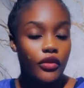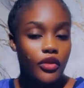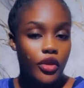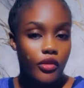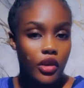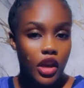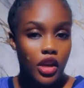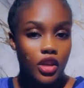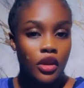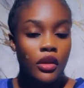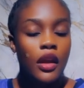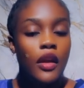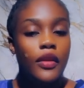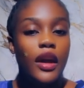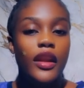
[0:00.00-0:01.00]
of
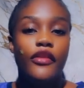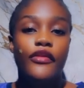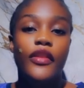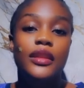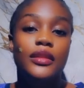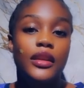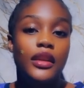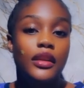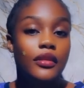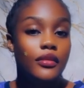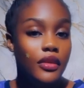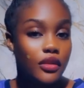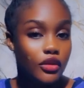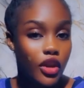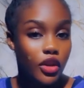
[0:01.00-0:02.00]
neurulation. Now the first thing
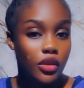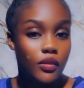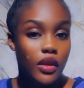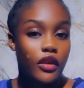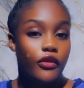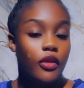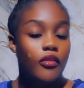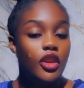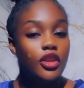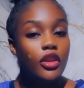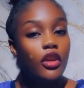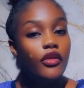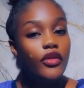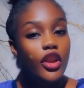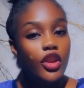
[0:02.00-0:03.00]
is going to be the formation
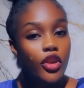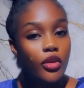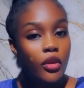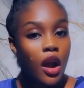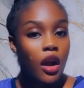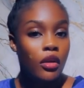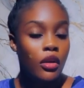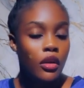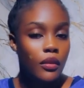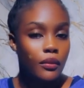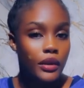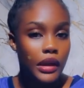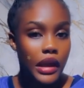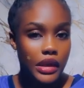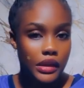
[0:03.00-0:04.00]
of the neural
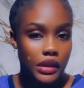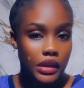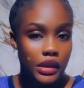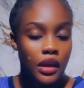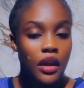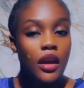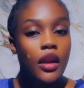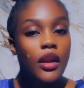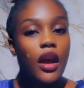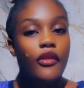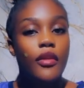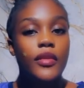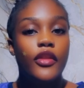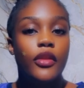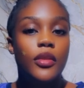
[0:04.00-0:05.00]
plate. Now
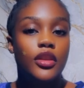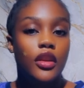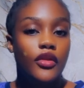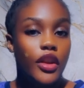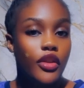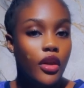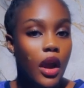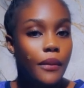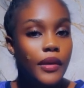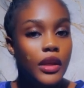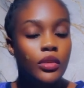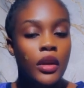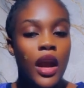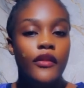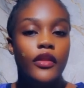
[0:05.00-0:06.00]
from the formation of the neural
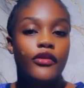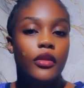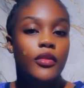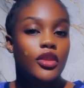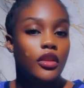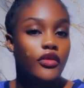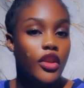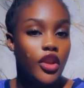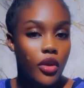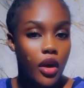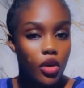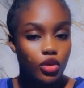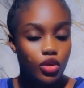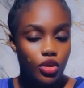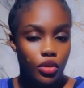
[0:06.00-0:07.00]
plate, we have the formation of the
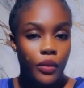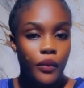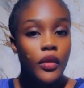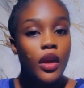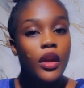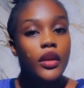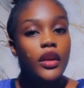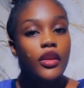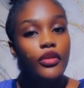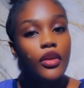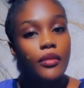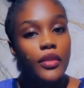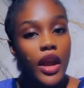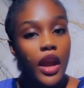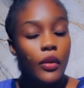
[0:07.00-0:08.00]
neural tube. Then
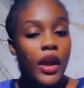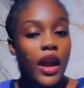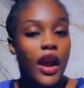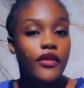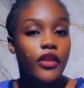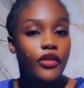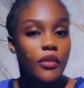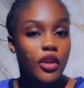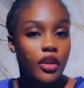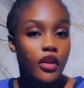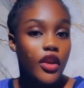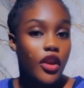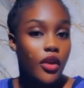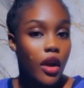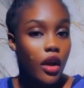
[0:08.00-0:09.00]
from there we have the formation
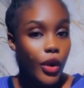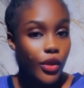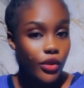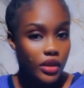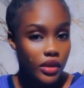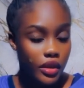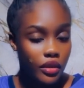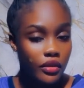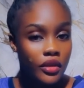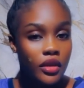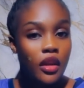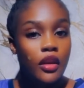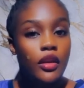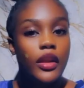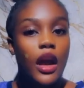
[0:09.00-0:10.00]
of the neural crystals.
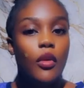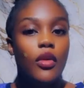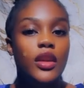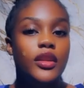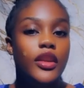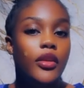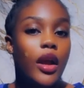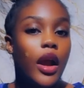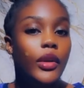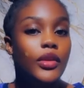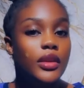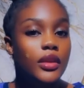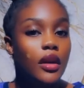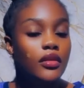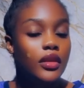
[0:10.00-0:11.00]
Now once the neural
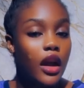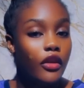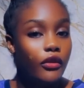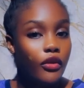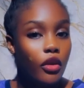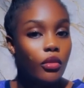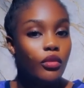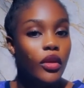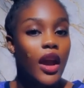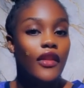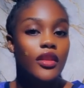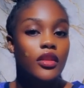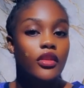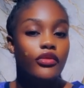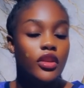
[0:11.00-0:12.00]
crystals are formed, we
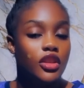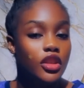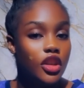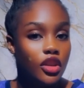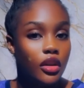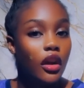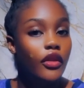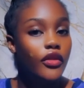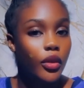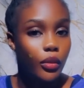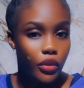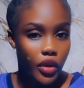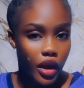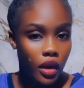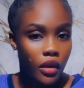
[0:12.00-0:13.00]
have the differentiation of the
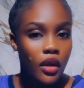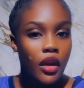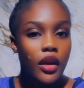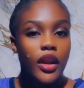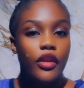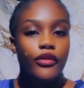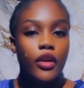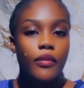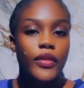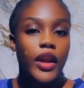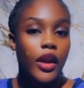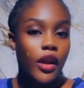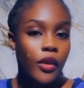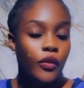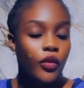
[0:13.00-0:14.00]
brain. Then from
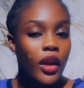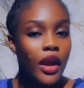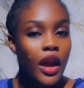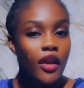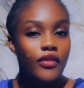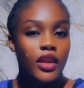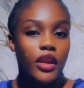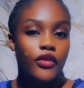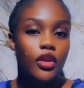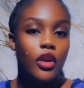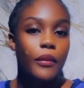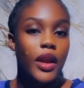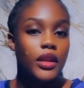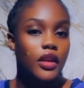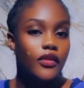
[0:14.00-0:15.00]
there we have the
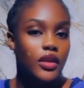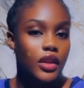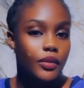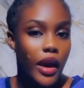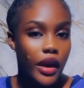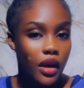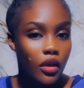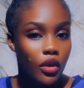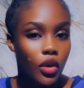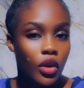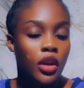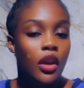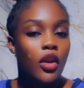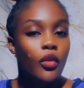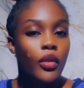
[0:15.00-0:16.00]
development of the spinal
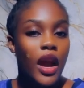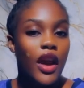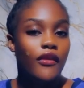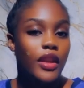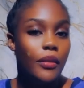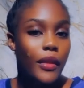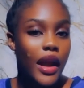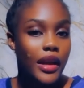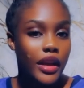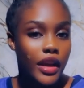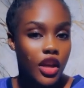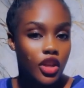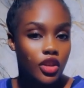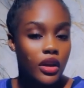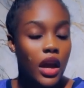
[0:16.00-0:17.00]
cord, we have the
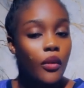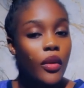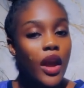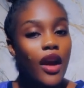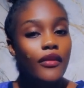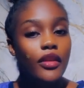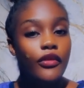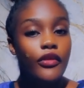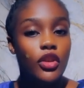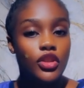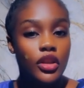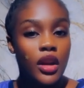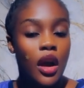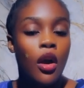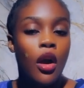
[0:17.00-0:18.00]
myelination, and we have the
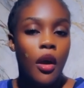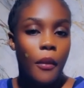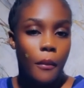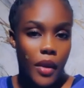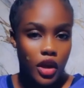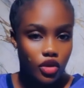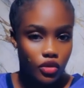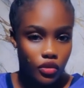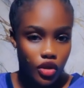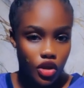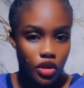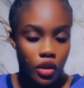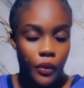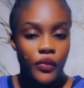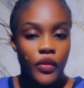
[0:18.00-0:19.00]
functional
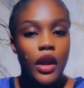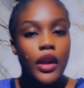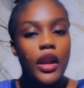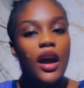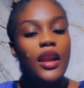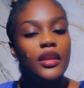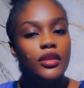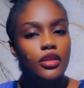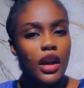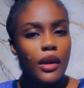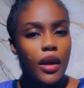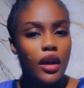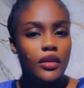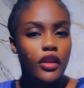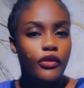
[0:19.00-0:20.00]
maturation. Now let's talk
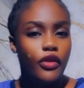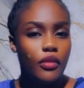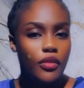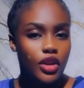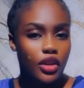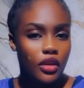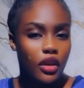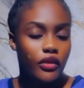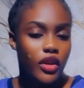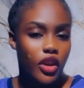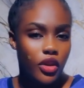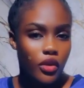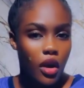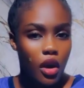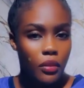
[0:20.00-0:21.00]
about the formation of the
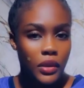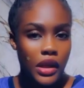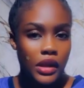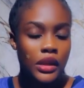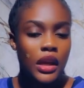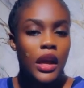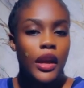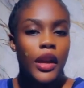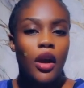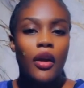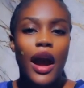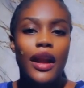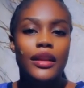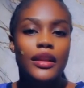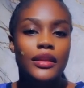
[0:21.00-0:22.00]
neural plate.
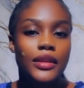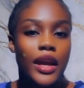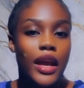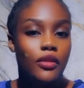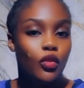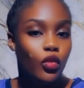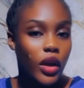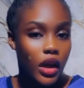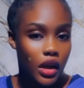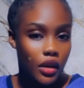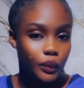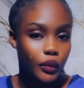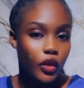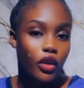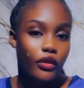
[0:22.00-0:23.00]
Now at the 3rd week
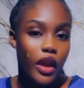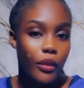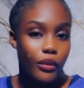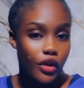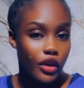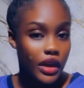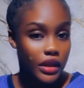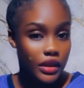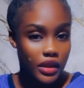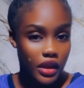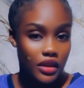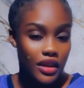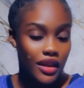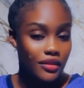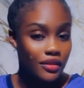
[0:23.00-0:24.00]
of embryonic
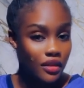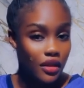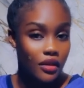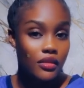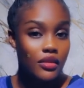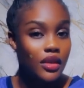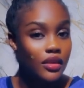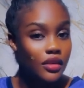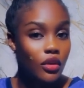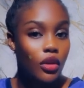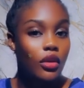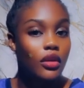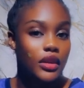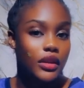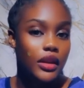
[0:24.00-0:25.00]
stage, this
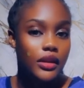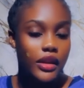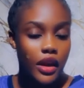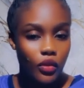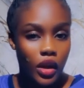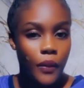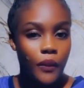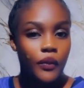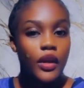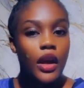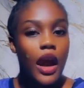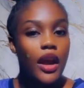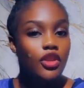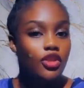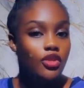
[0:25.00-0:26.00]
occurs in the 3rd week,
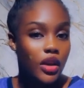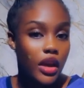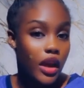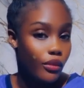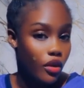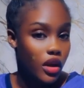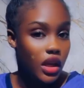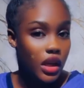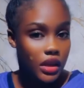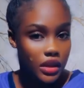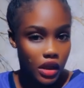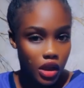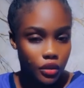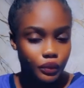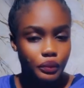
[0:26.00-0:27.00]
and during embryonic
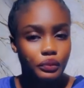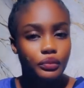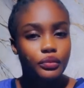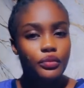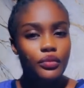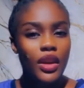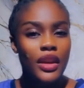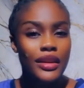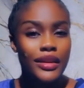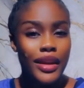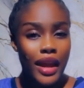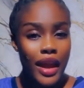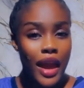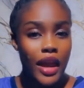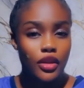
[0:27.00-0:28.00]
stage,
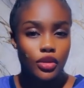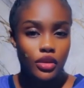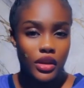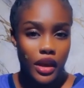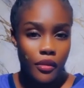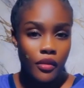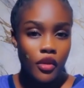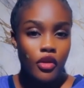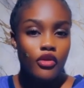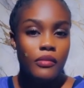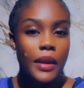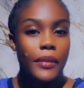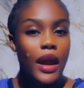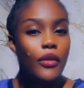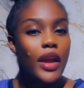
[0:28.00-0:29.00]
the ectoderm,
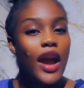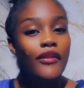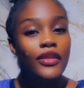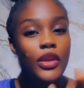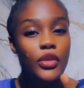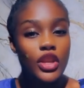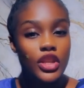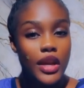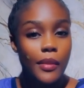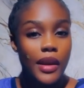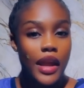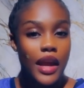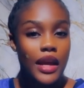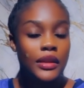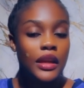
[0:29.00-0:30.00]
remember we have 3 germ
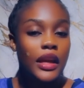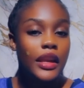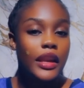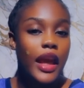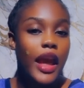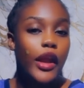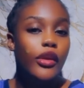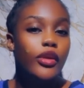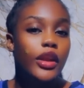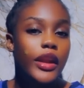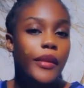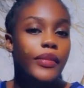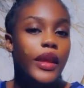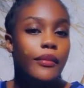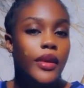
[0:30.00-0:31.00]
layers: the
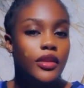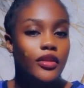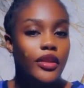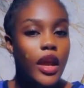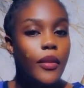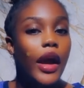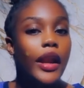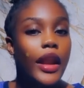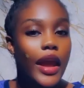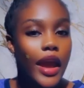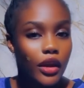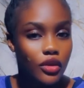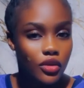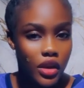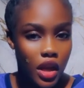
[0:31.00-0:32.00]
endoderm, the mesoderm, and the
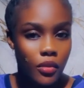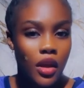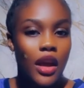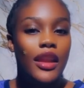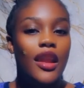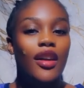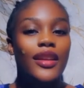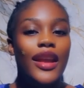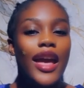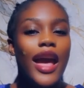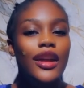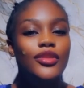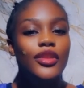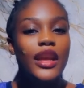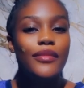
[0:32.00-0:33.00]
ectoderm. Now the
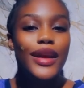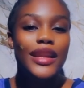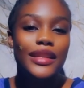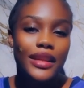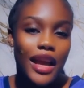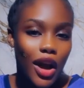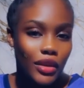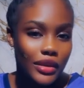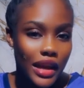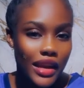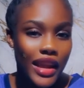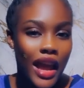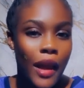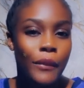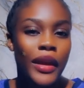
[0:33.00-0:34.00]
ectoderm, that is the outer
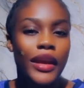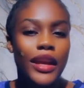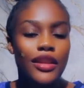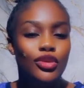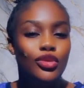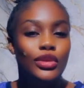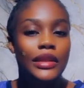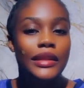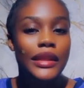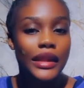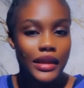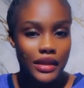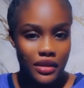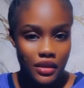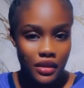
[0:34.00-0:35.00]
layer, begins to
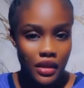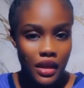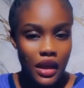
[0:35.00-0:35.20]
thicken,